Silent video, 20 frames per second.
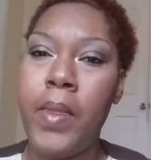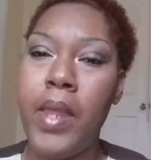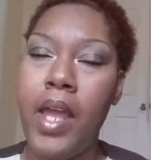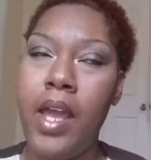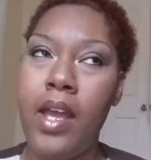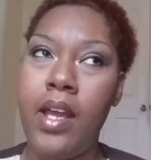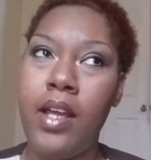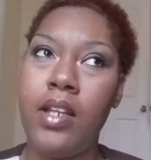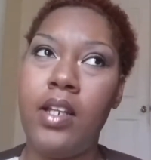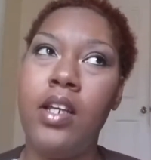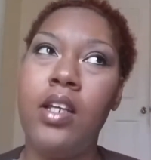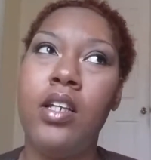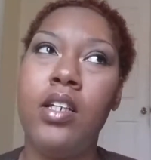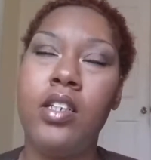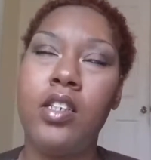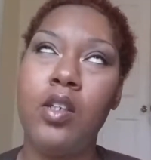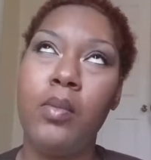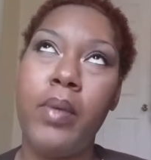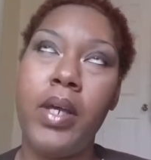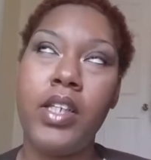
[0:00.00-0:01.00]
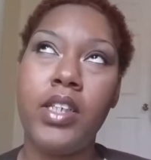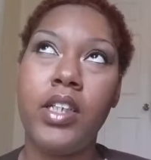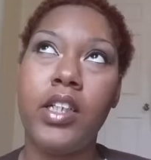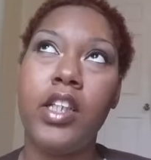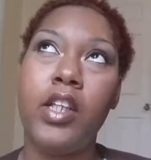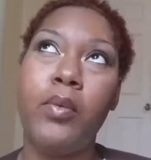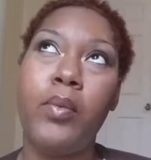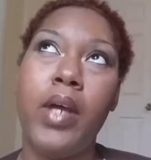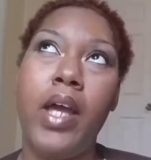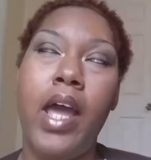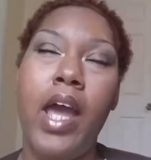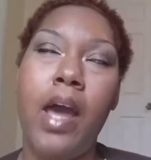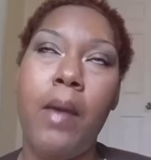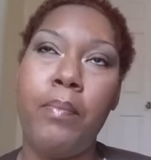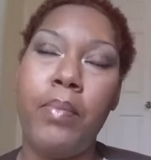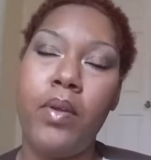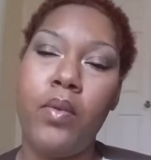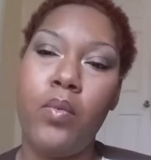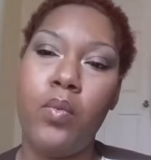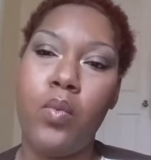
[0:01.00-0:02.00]
And so basically what
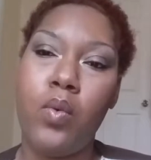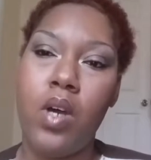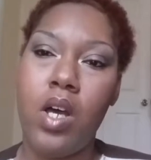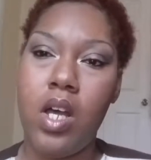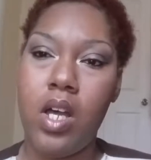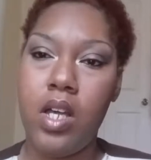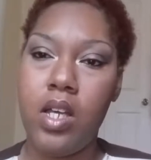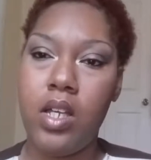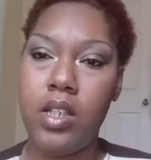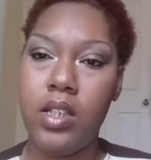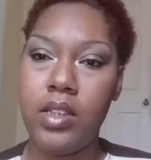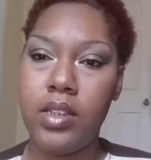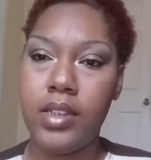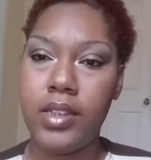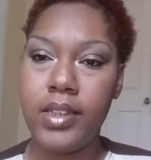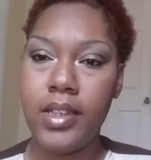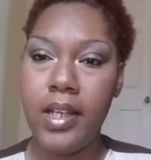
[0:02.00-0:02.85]
happened was,